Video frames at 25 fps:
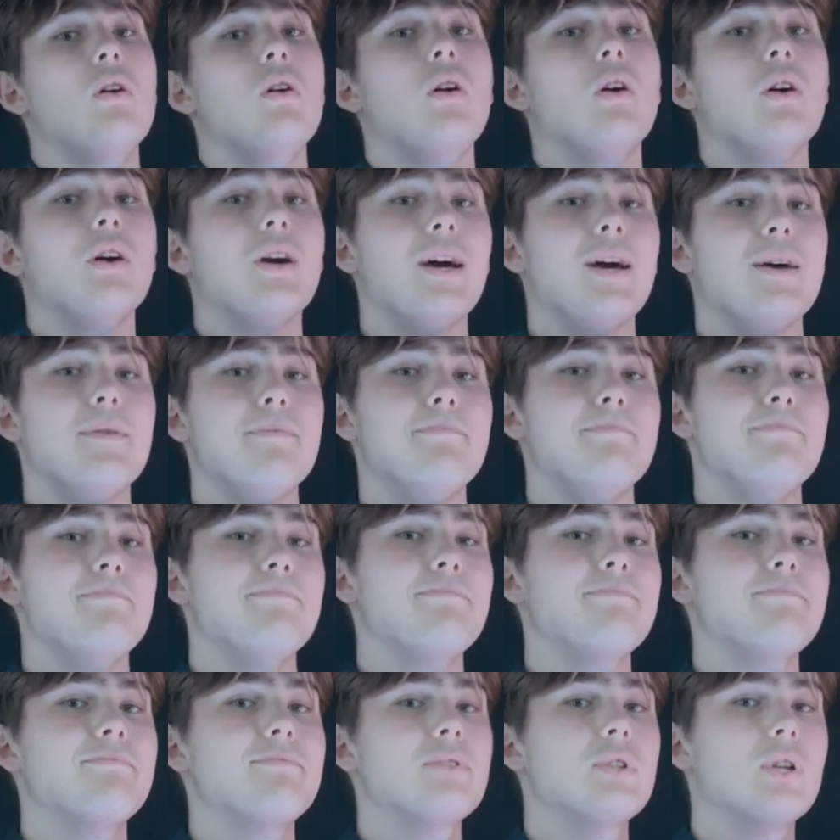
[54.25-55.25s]
Okay,
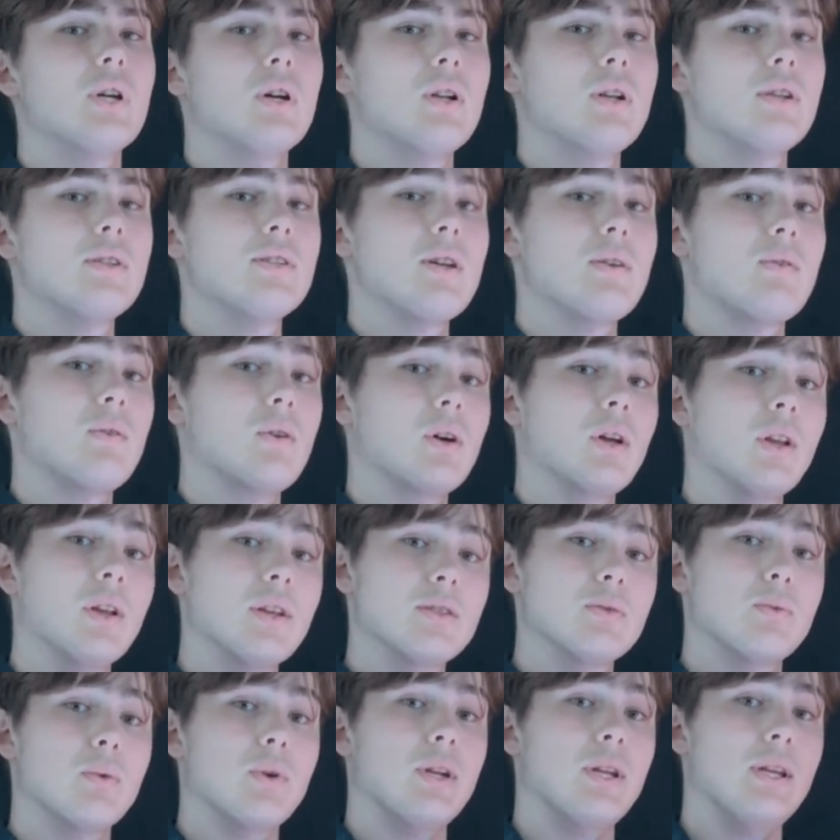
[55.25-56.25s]
so let's have a look at
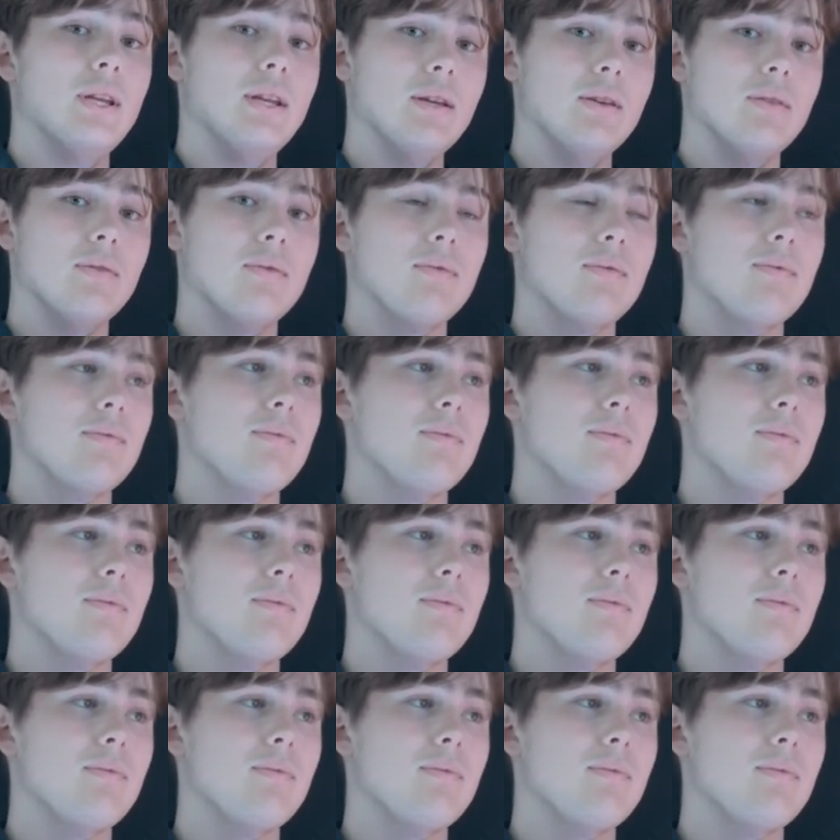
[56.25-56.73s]
this one here.